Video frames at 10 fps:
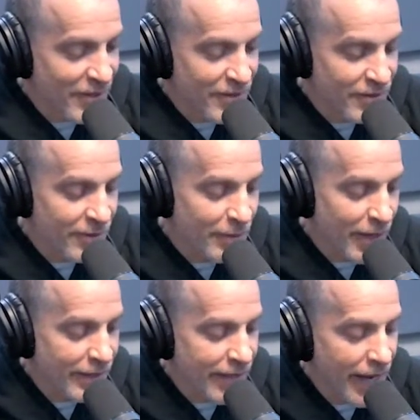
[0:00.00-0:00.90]
this is a
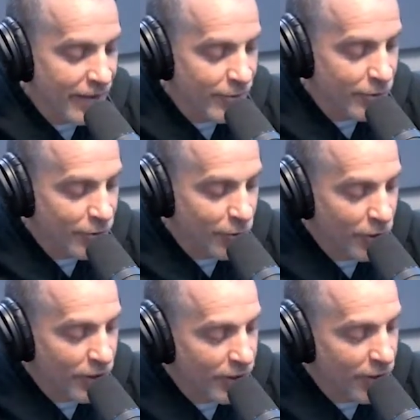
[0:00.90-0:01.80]
podcast which
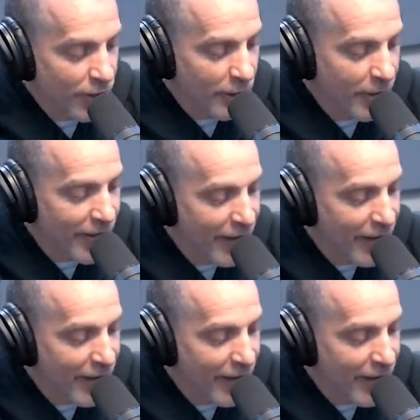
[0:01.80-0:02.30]
we're going to talk about